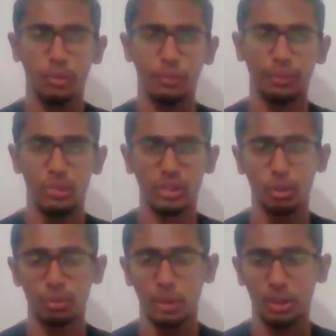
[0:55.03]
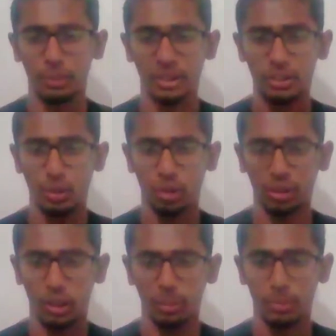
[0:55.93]
of South Burnaby
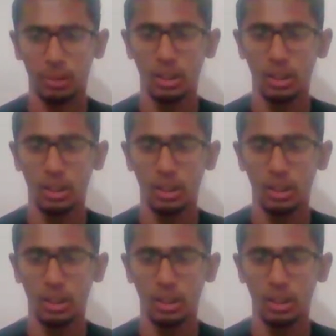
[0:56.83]
Soccer Club